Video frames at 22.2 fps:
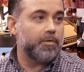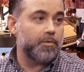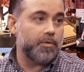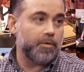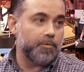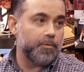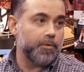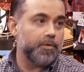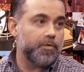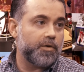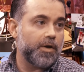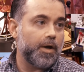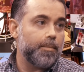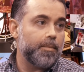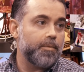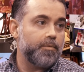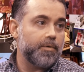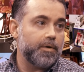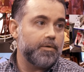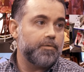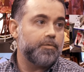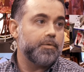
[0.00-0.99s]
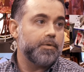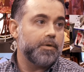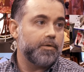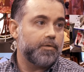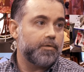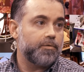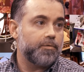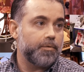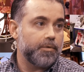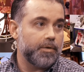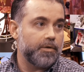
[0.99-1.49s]
is the first time event for
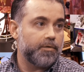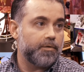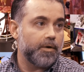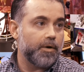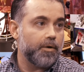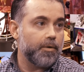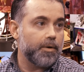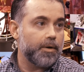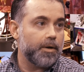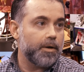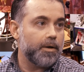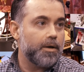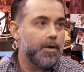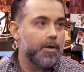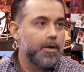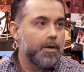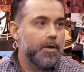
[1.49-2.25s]
this area,